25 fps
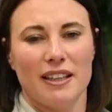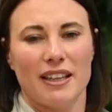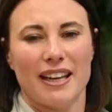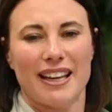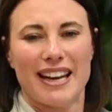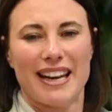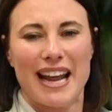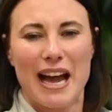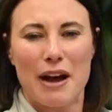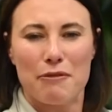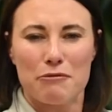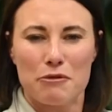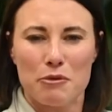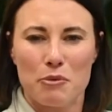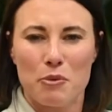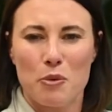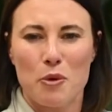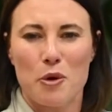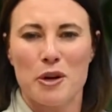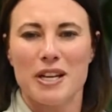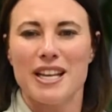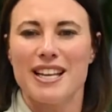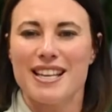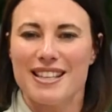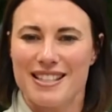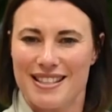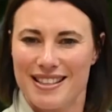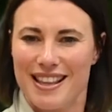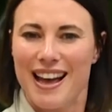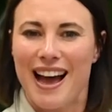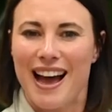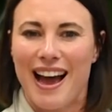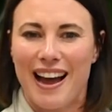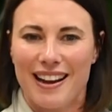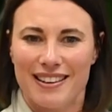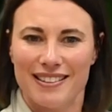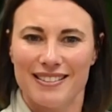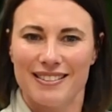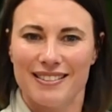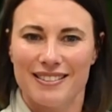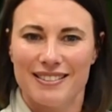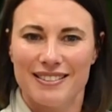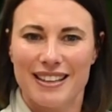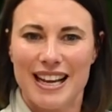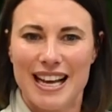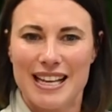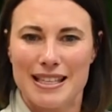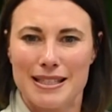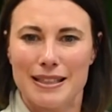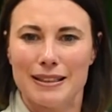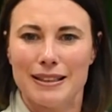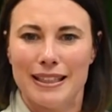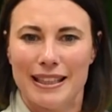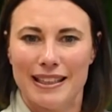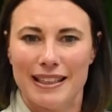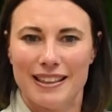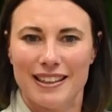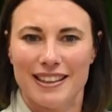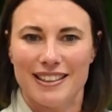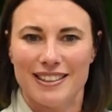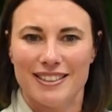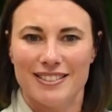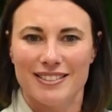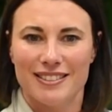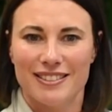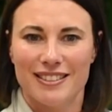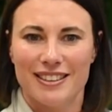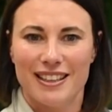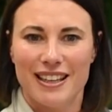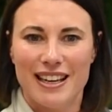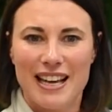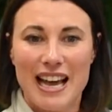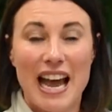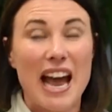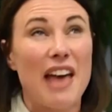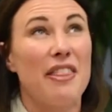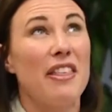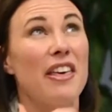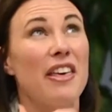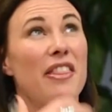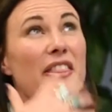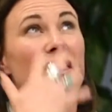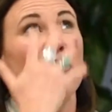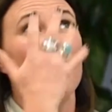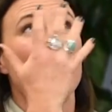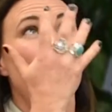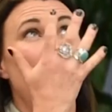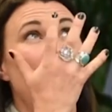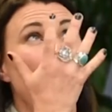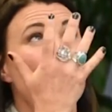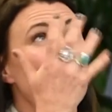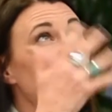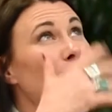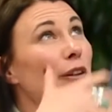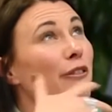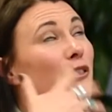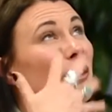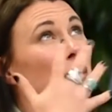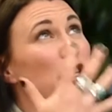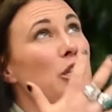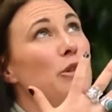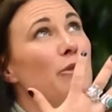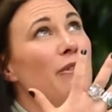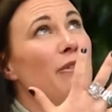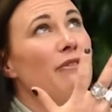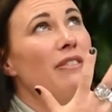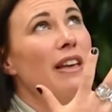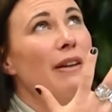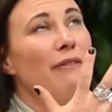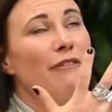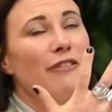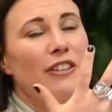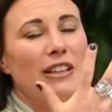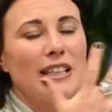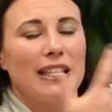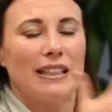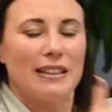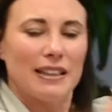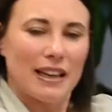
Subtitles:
And how rewarding is that as a leader? And then by virtue of them feeling